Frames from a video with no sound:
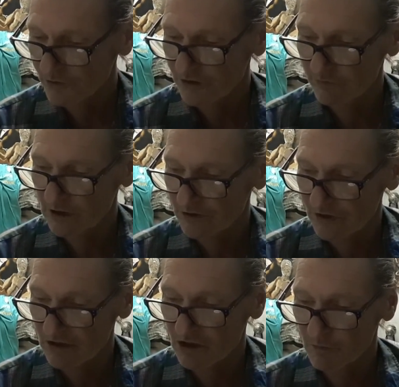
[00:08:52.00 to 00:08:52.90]

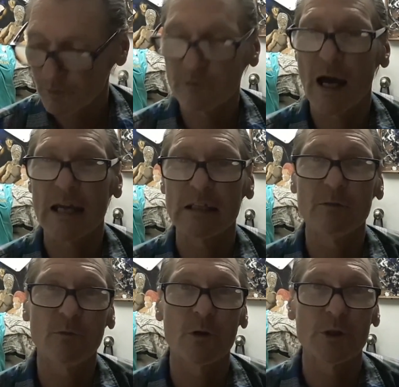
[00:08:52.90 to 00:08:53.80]
civilization providing
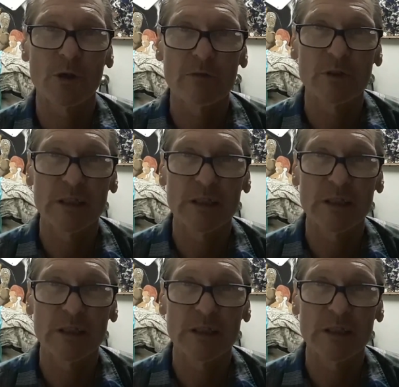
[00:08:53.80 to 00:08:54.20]
for your every